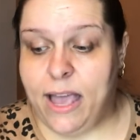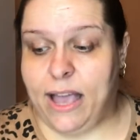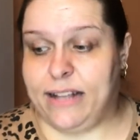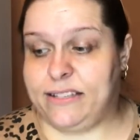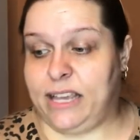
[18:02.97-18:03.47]

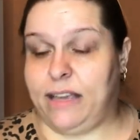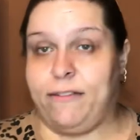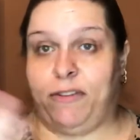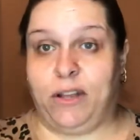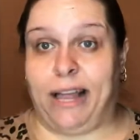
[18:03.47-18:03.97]
and see
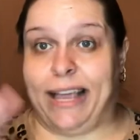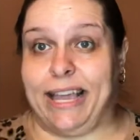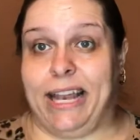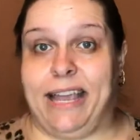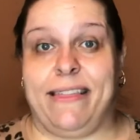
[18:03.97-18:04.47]
if you like
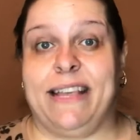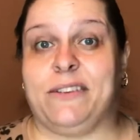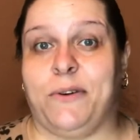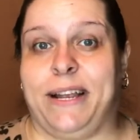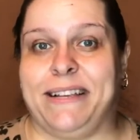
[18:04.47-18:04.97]
any of these
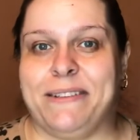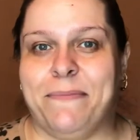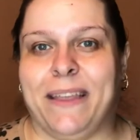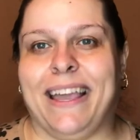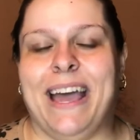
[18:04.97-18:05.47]
goodies.
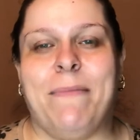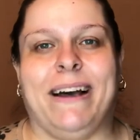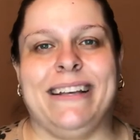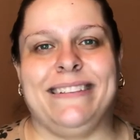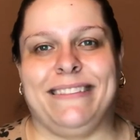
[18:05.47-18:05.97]
Okay,
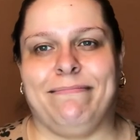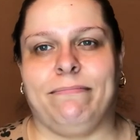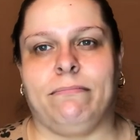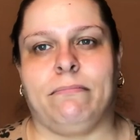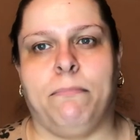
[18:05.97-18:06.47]
byes.
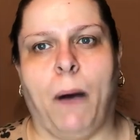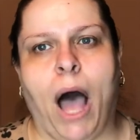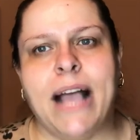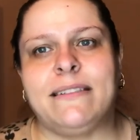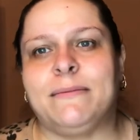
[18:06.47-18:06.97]

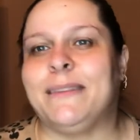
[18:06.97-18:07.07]
Byes.